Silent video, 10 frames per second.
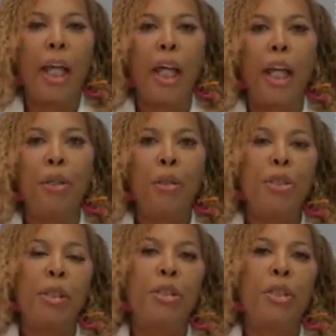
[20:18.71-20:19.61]
and you
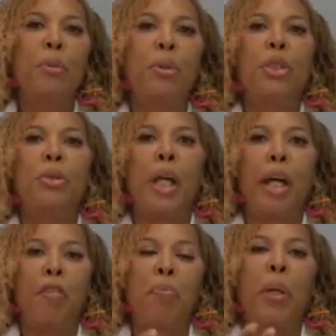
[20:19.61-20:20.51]
should do what you
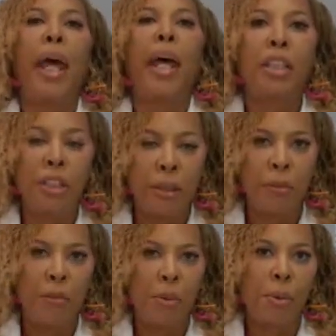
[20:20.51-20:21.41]
have passion
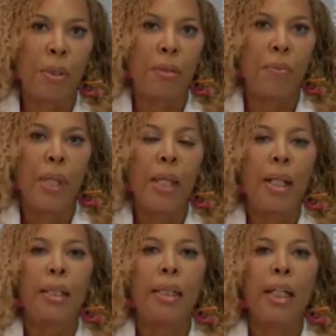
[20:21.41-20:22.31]
for.
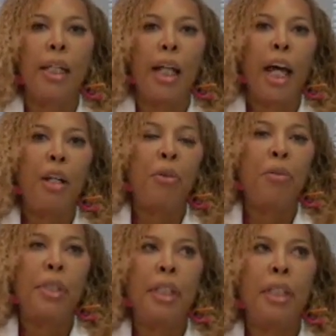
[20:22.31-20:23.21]
That I don't
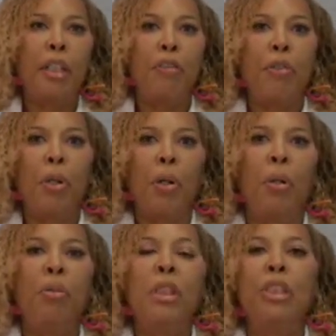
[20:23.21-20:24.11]
think if you're
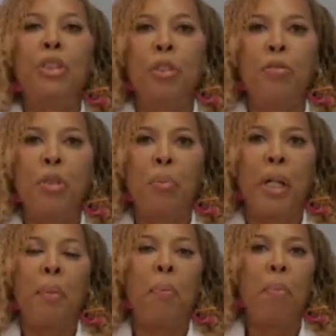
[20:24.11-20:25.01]
only driven
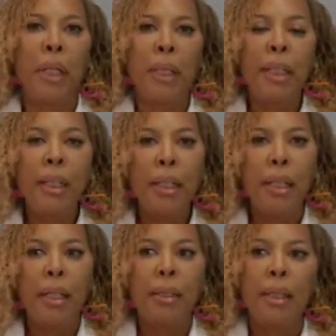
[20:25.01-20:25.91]
by money,
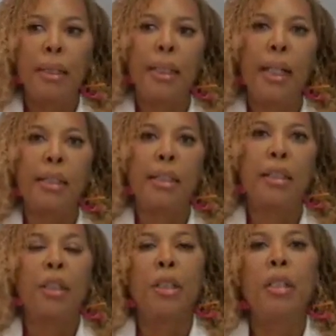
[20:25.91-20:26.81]
that that's
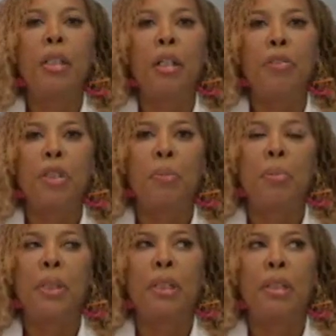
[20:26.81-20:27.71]
good enough to
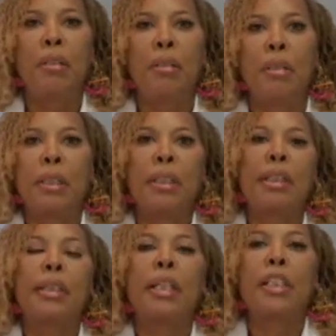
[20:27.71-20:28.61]
be
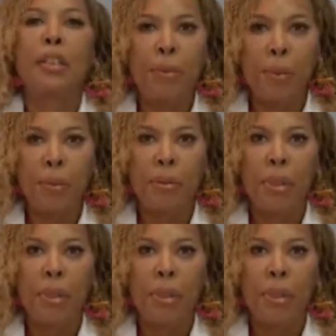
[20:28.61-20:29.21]
successful